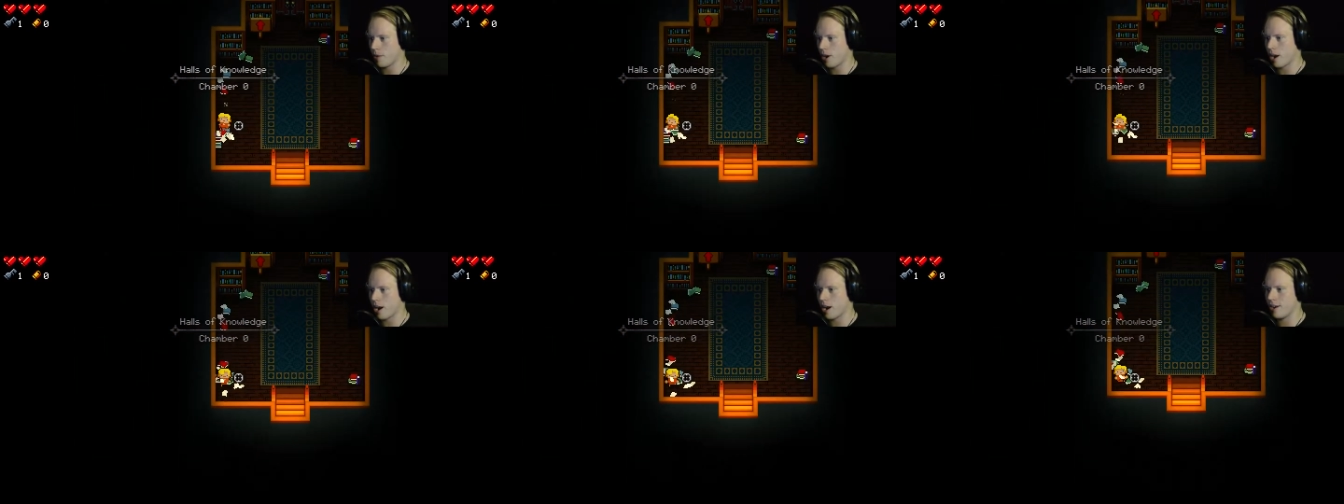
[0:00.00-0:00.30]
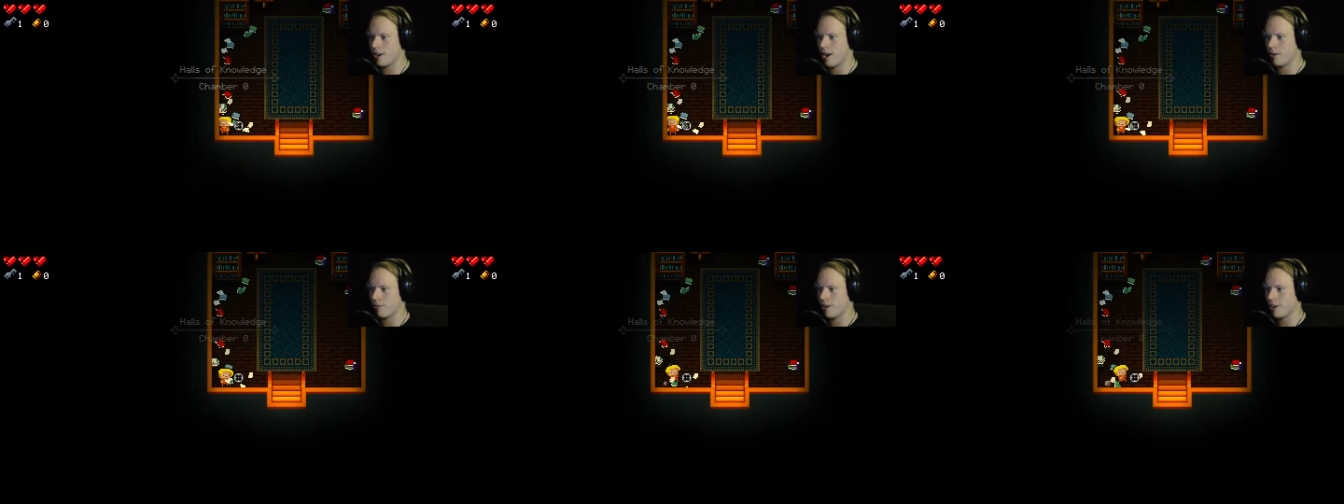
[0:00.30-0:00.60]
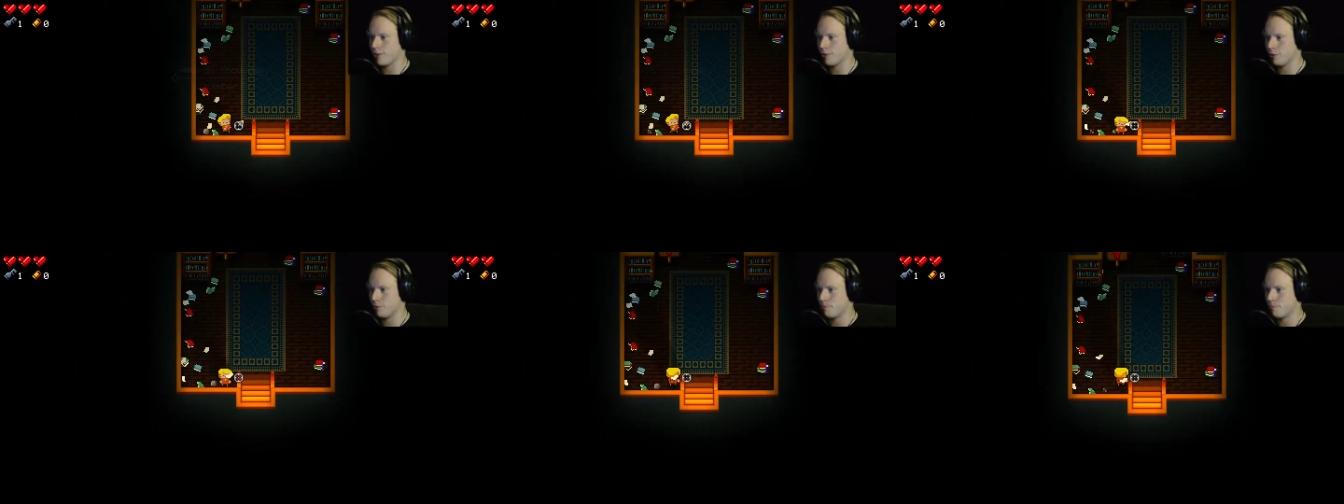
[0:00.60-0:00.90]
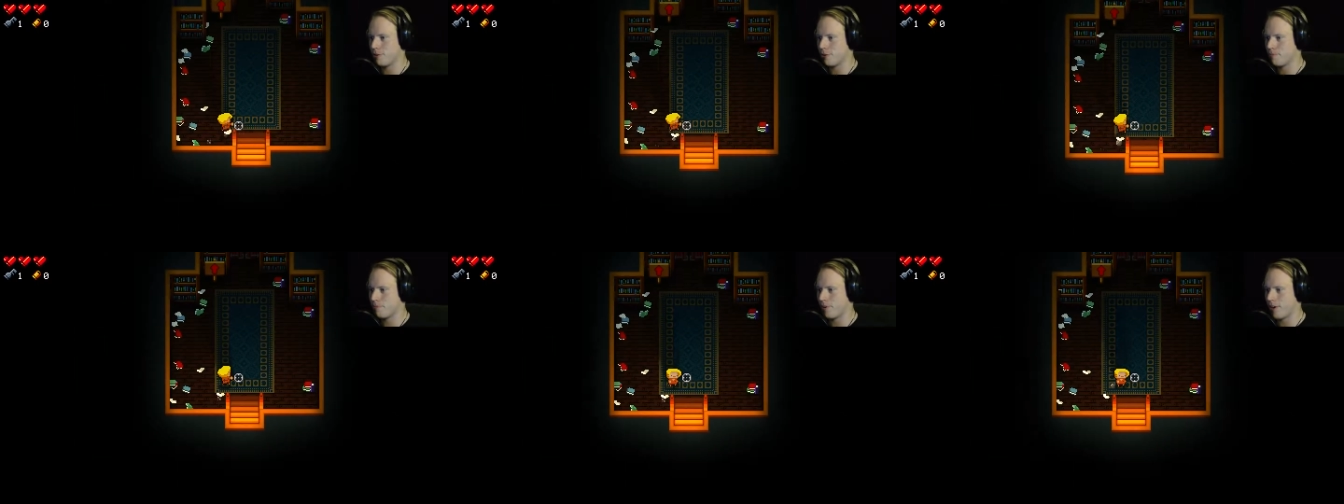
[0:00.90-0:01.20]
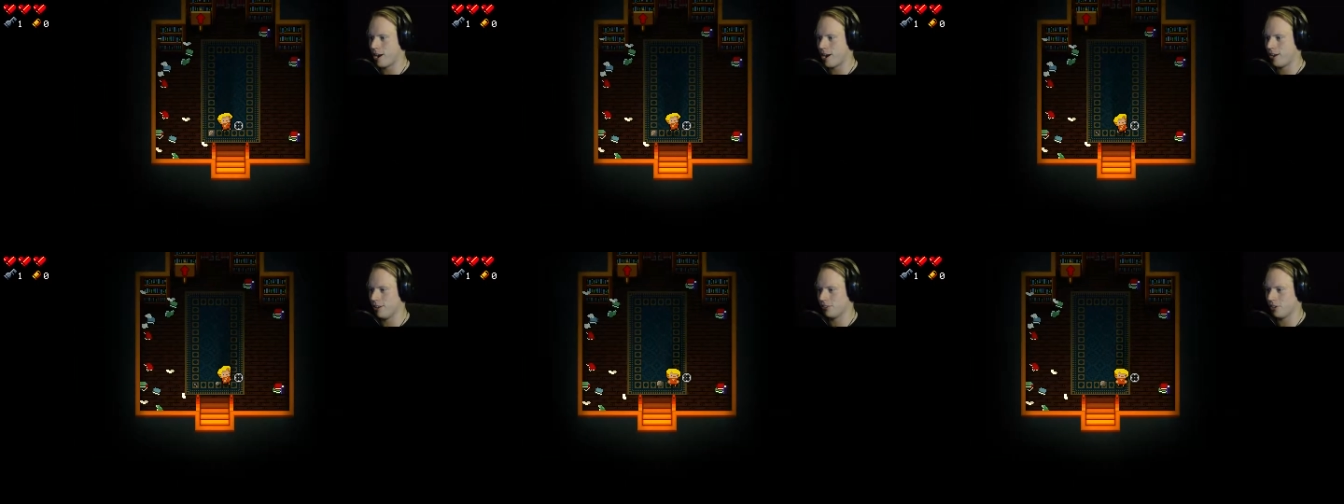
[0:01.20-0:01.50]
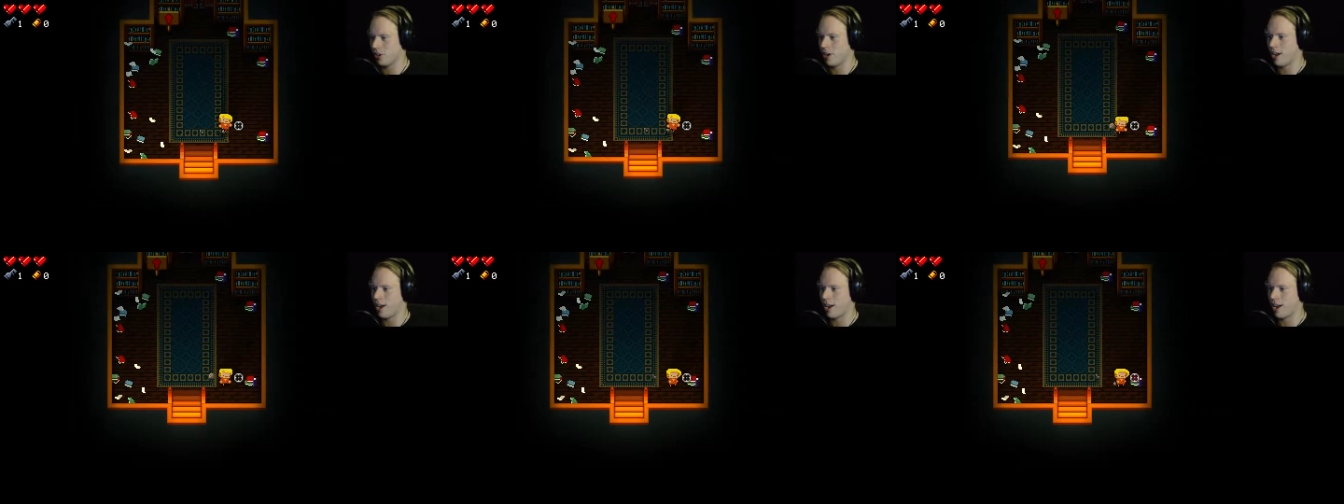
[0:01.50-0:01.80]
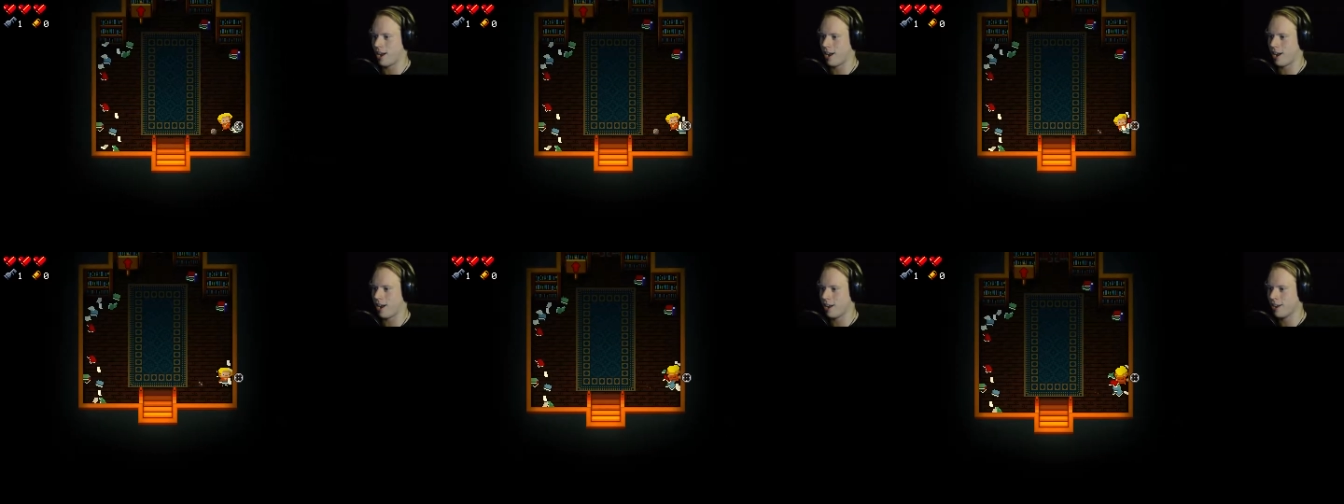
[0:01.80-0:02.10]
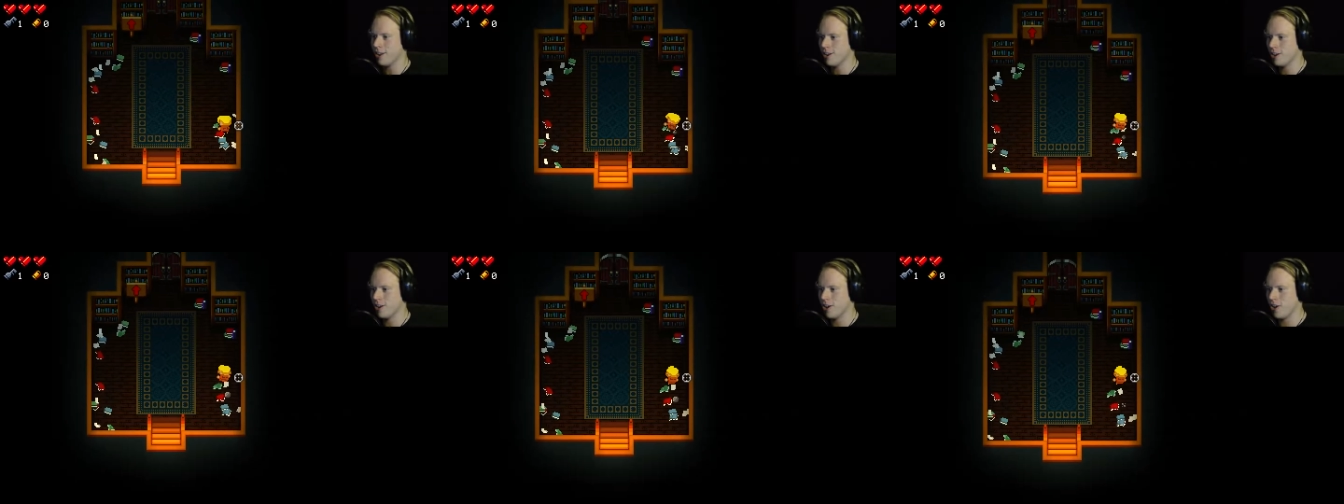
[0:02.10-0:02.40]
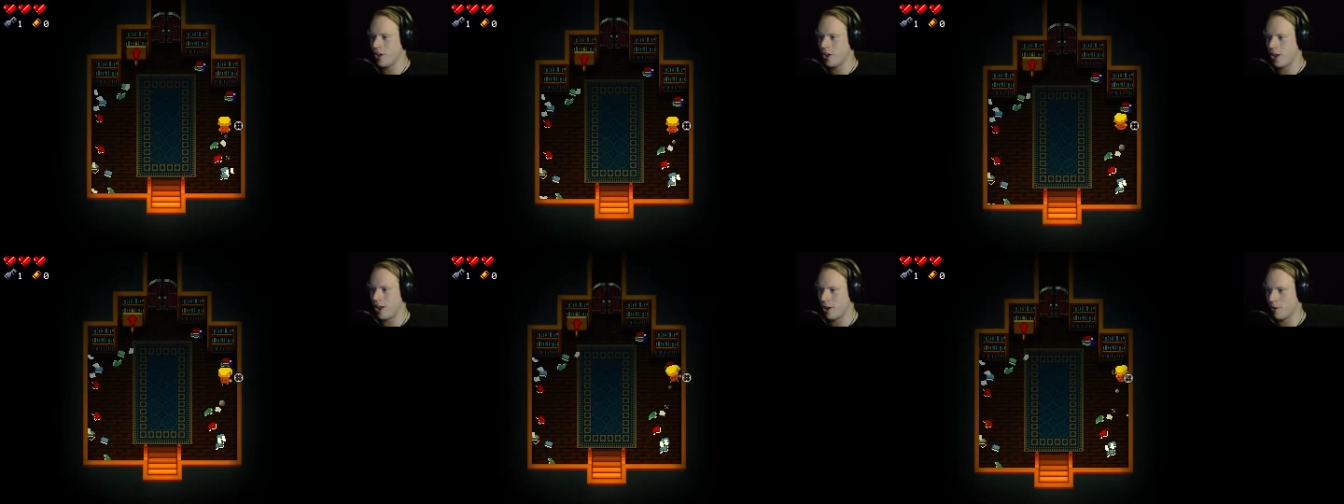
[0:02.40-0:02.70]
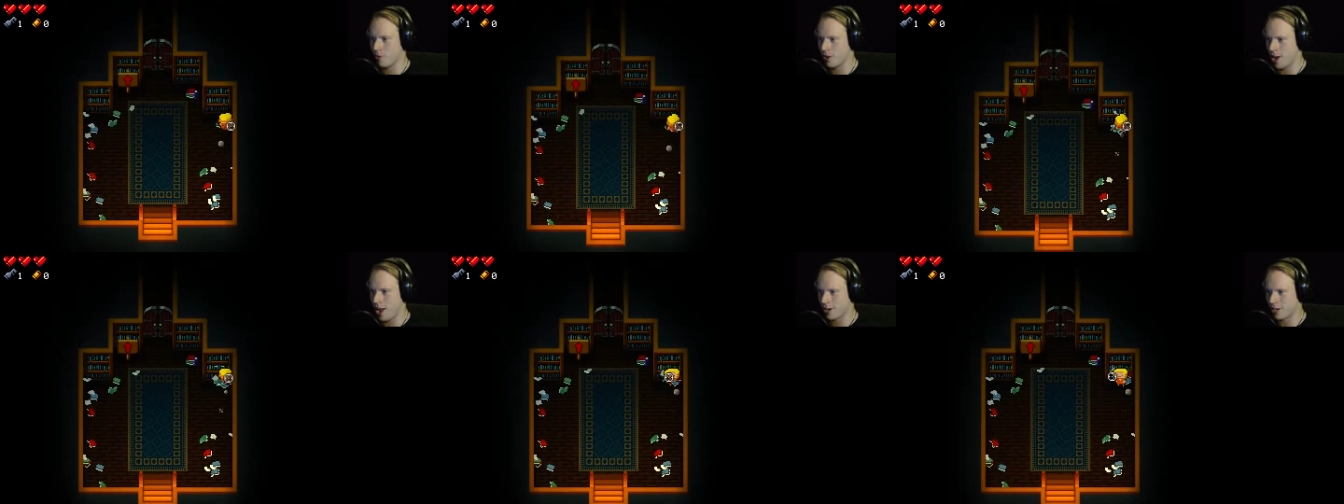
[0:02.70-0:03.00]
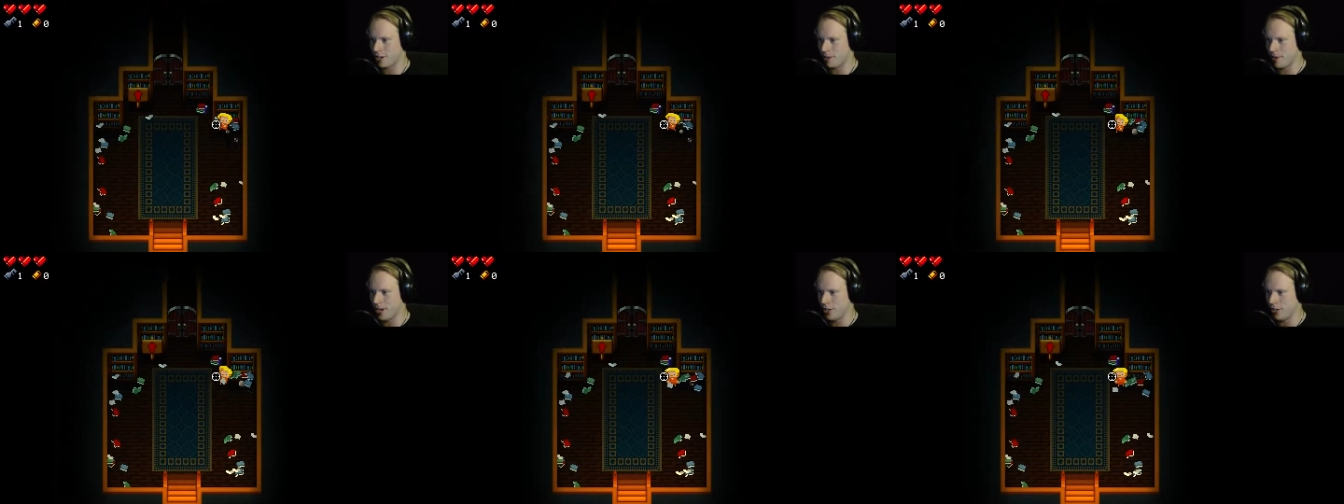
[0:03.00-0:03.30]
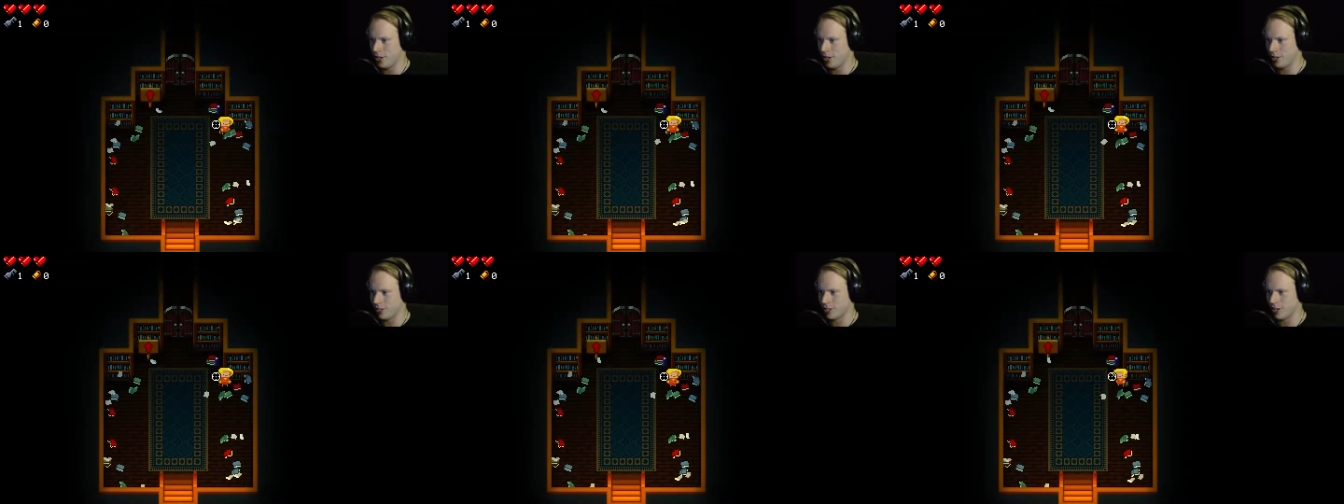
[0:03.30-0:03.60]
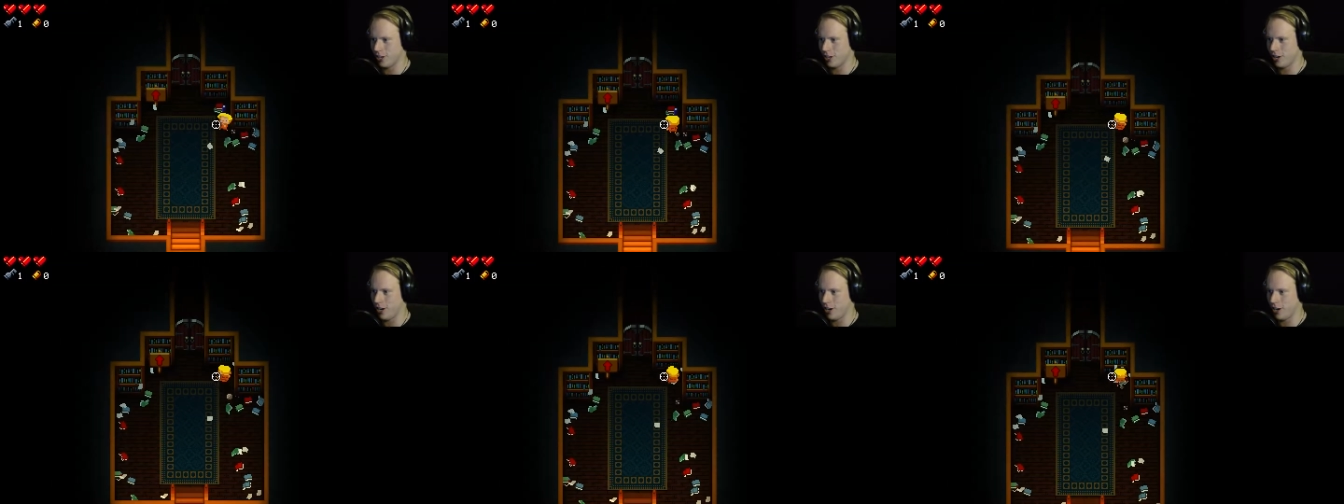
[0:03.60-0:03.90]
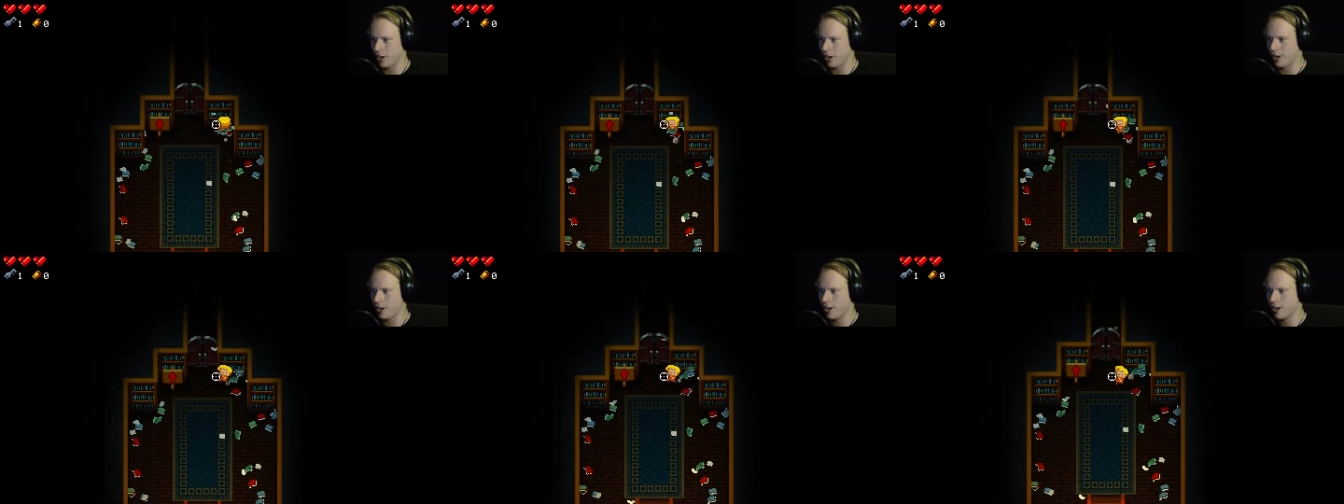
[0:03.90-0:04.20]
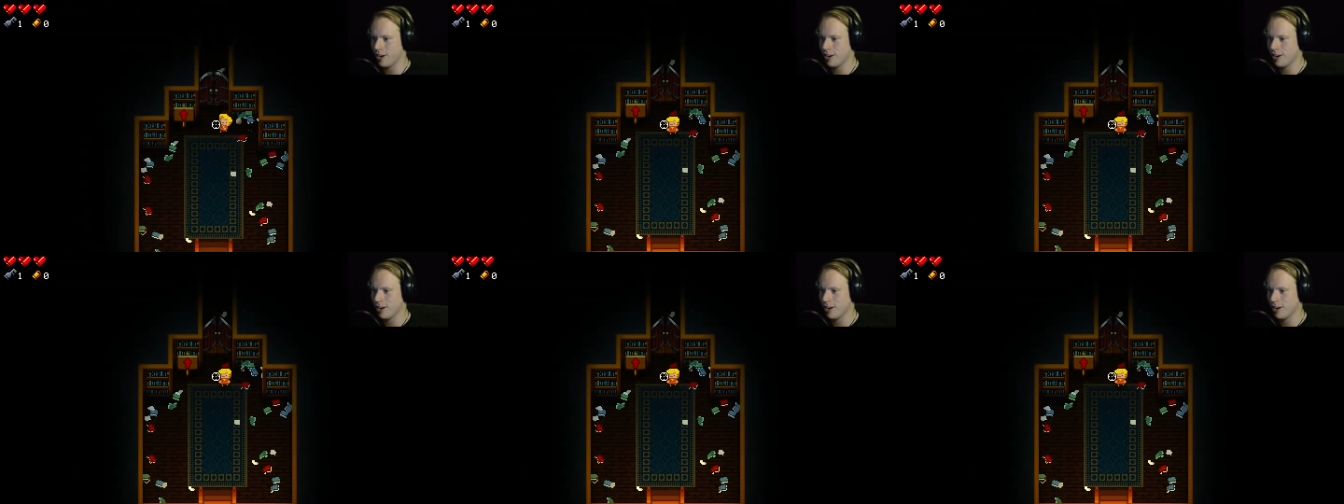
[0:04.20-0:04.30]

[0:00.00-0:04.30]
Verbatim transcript: Ah, yeah, wreck these book files. We're not going to be neat today.